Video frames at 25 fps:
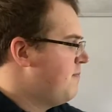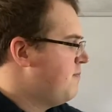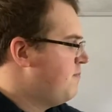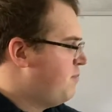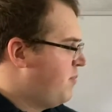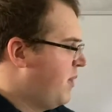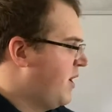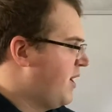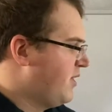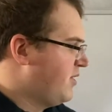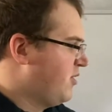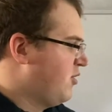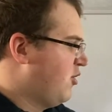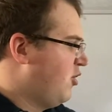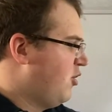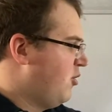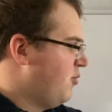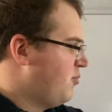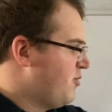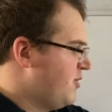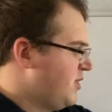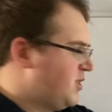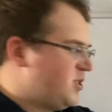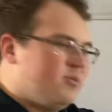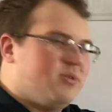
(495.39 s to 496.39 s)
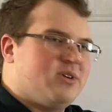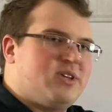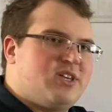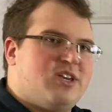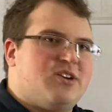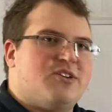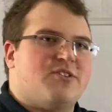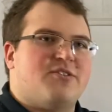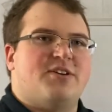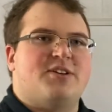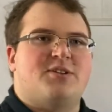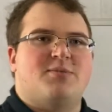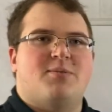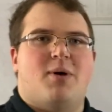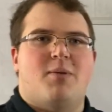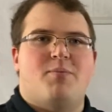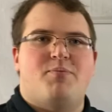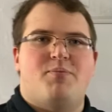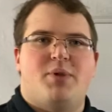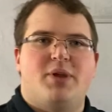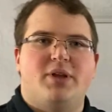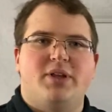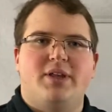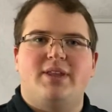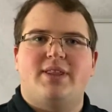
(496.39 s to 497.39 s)
but the whole principle here is
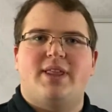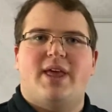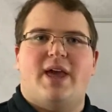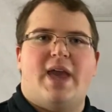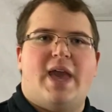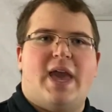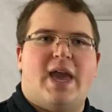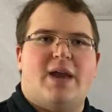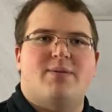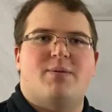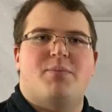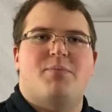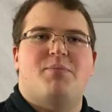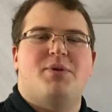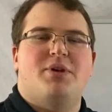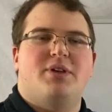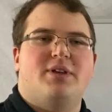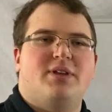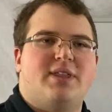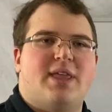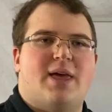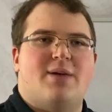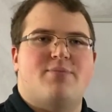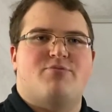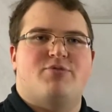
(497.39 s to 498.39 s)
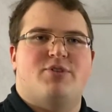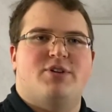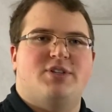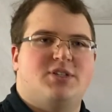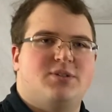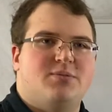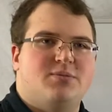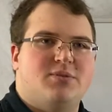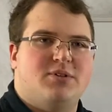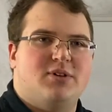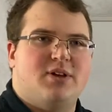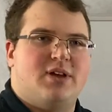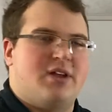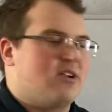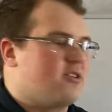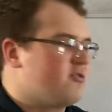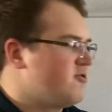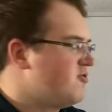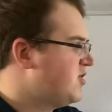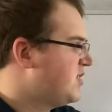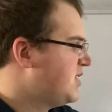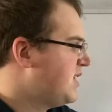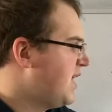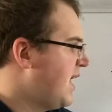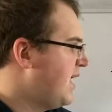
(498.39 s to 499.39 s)
about building that habit, building that principle, and
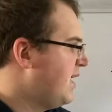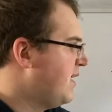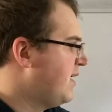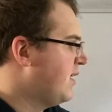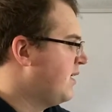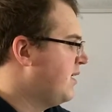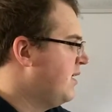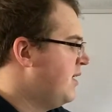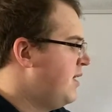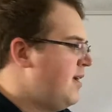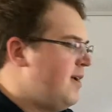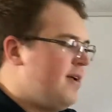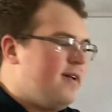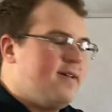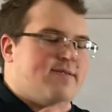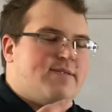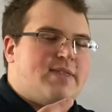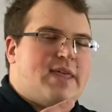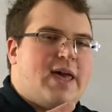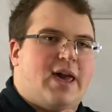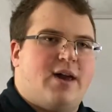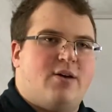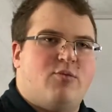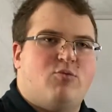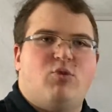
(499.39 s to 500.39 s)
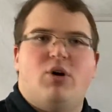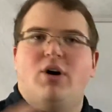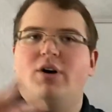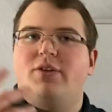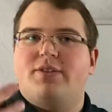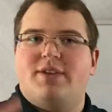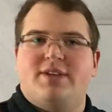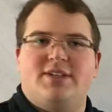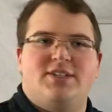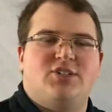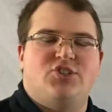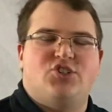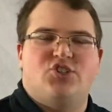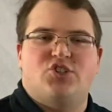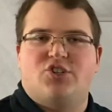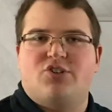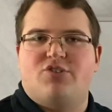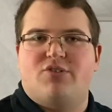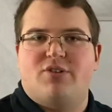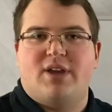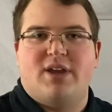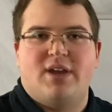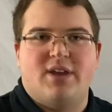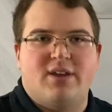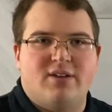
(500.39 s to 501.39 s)
understanding that wealth isn't just
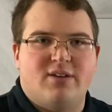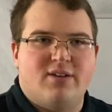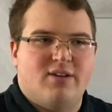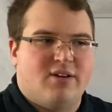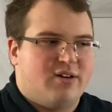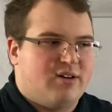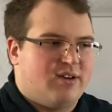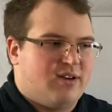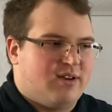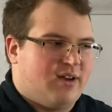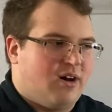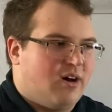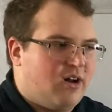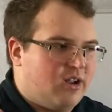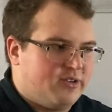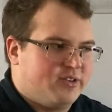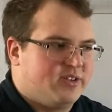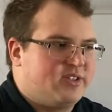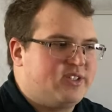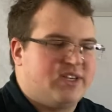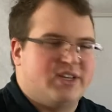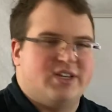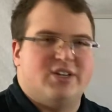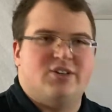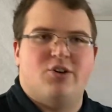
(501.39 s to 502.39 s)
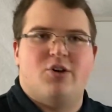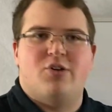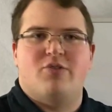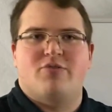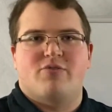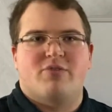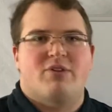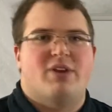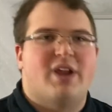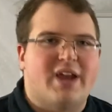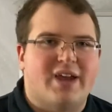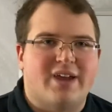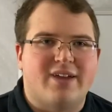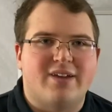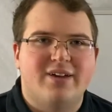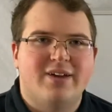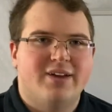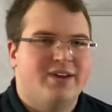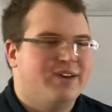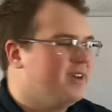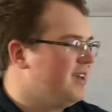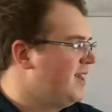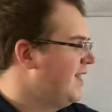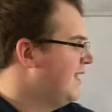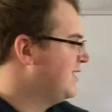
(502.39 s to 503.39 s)
created all of a sudden overnight.
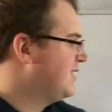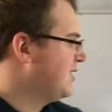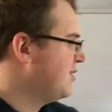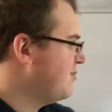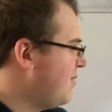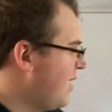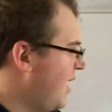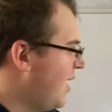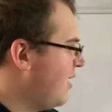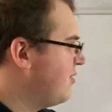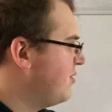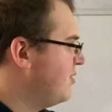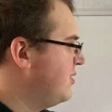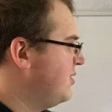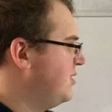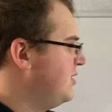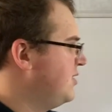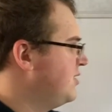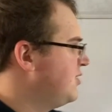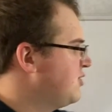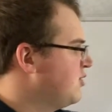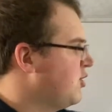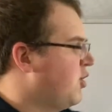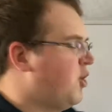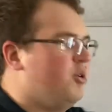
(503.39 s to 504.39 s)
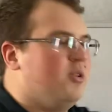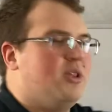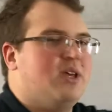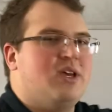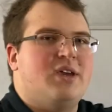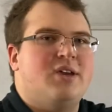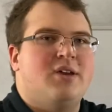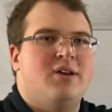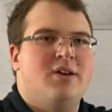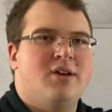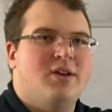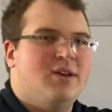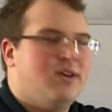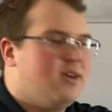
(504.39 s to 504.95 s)
It's about slowly